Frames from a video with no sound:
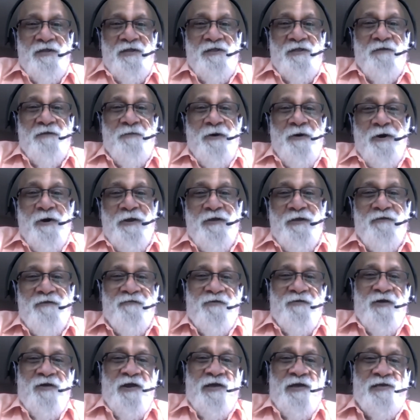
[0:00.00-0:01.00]
the body
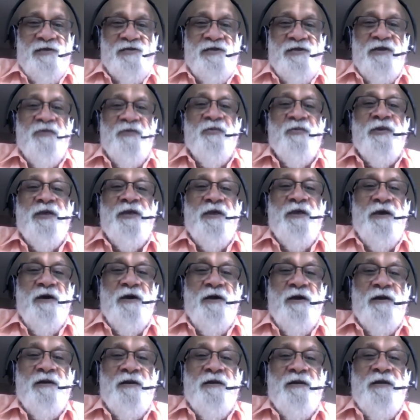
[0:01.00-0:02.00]
of Christ, and we
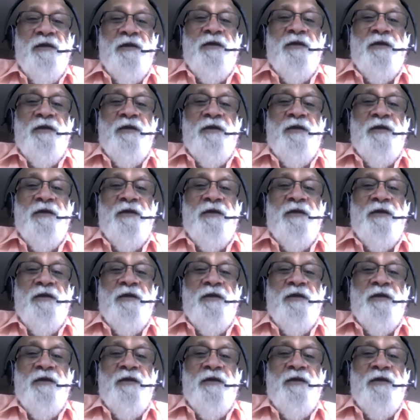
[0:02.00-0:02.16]
are